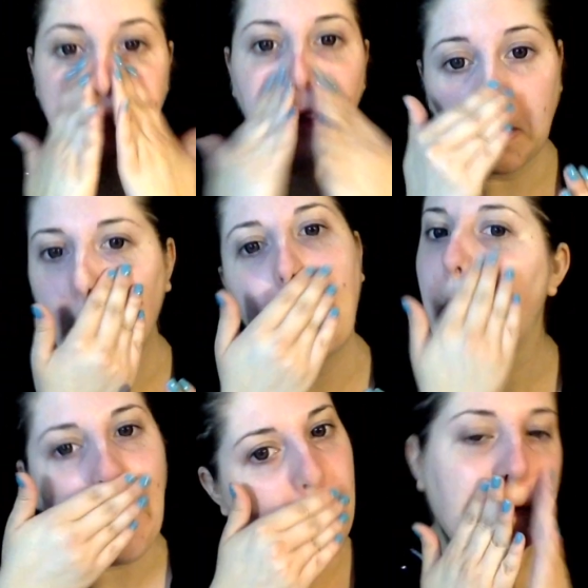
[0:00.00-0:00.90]
I'll use the
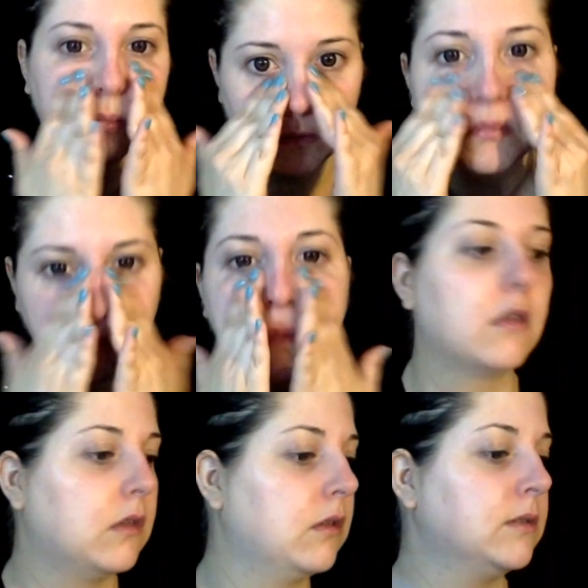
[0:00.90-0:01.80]
Urban Decay
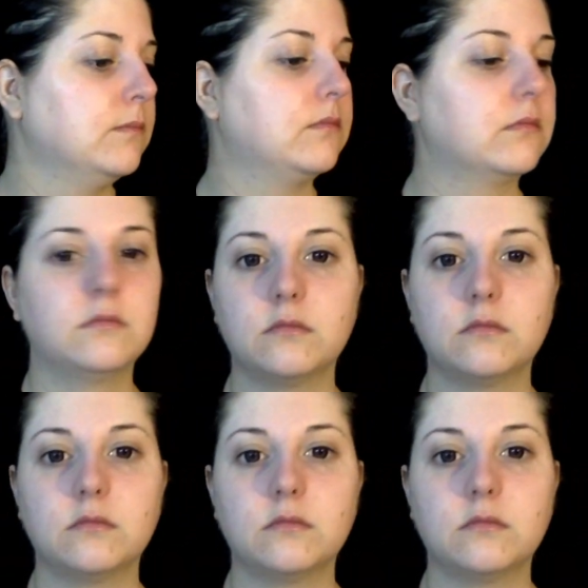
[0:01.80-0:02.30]
Self-Adjusting